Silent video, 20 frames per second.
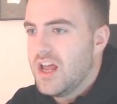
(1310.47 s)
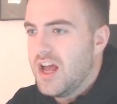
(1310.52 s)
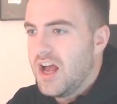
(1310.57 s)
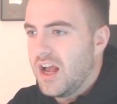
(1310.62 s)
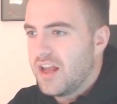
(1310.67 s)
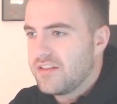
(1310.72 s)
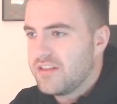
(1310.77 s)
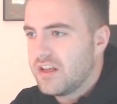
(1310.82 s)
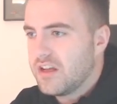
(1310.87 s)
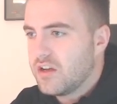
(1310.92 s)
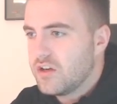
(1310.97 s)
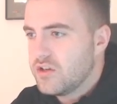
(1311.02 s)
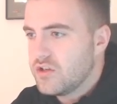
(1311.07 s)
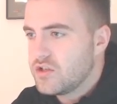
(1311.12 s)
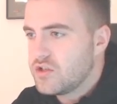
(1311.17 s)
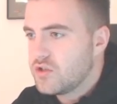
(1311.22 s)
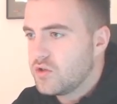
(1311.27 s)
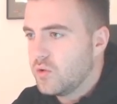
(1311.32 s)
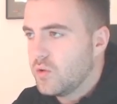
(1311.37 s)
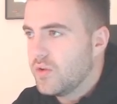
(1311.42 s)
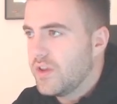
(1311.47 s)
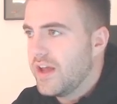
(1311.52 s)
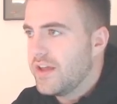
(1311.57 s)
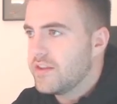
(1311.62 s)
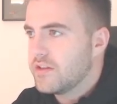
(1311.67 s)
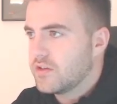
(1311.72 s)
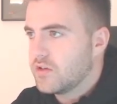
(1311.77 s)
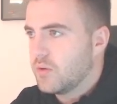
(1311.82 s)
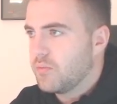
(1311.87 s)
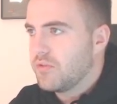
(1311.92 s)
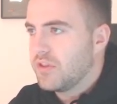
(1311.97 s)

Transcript: I think I just saw there at the top of the